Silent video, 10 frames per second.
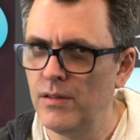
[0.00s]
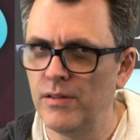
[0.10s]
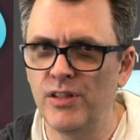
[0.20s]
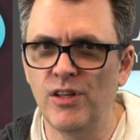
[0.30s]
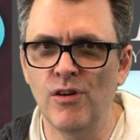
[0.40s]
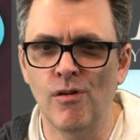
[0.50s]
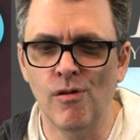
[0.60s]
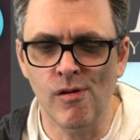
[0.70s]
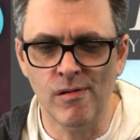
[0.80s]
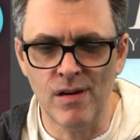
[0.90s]

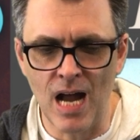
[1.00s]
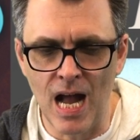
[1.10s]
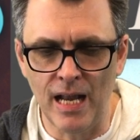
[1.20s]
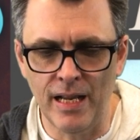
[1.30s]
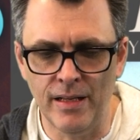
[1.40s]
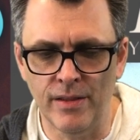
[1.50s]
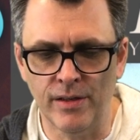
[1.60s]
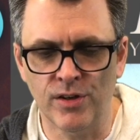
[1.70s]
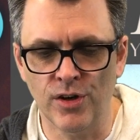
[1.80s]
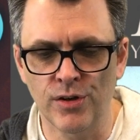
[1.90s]
"You're not in the
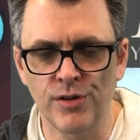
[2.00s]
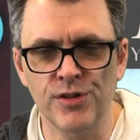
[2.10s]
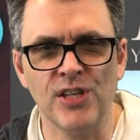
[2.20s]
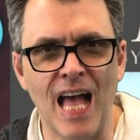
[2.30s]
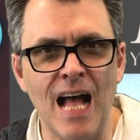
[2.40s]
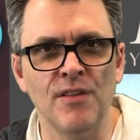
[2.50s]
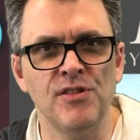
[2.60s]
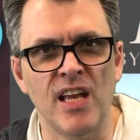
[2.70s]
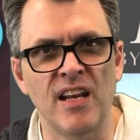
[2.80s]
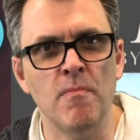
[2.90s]
Girl Scouts
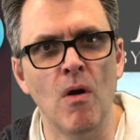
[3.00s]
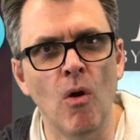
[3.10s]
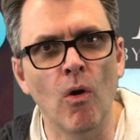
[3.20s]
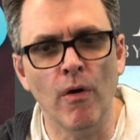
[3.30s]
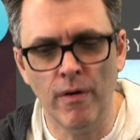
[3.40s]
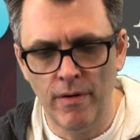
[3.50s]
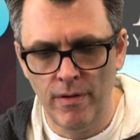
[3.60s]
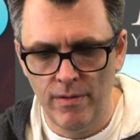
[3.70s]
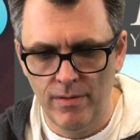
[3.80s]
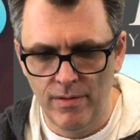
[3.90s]
anymore,"
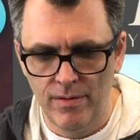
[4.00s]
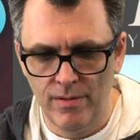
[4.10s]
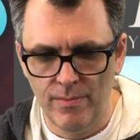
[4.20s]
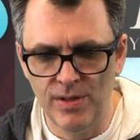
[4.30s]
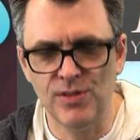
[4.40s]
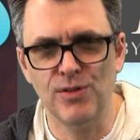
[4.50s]
Mr.